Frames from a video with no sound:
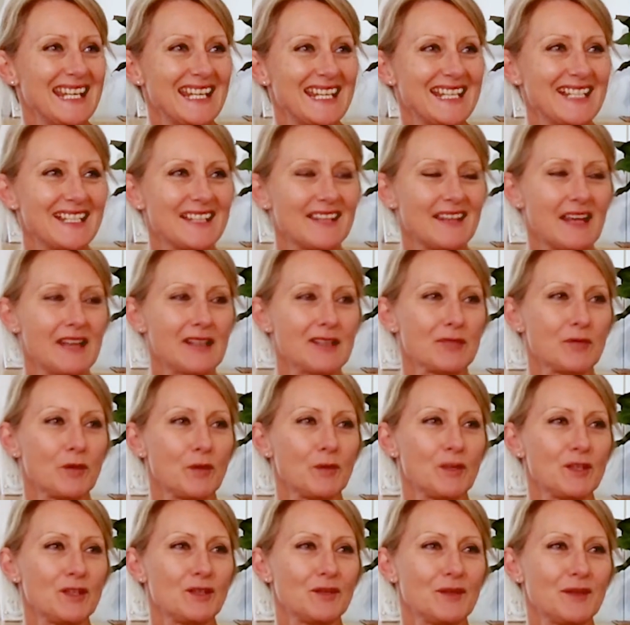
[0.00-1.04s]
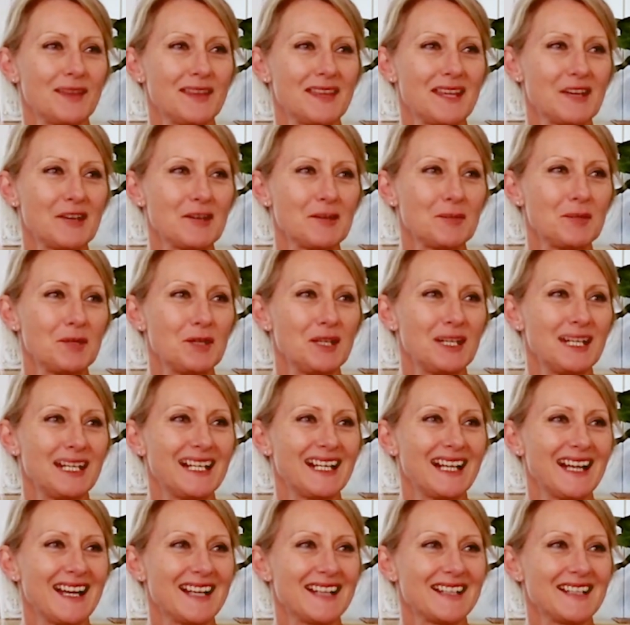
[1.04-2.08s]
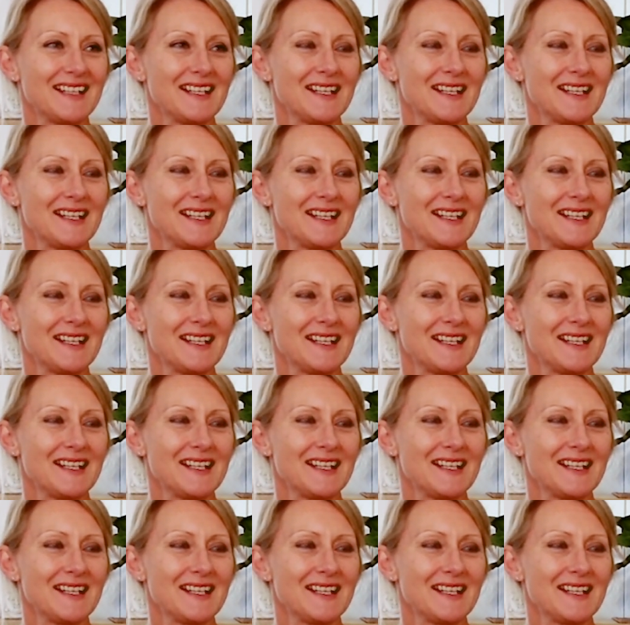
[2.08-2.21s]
and that's what we do with therapeutic gardening,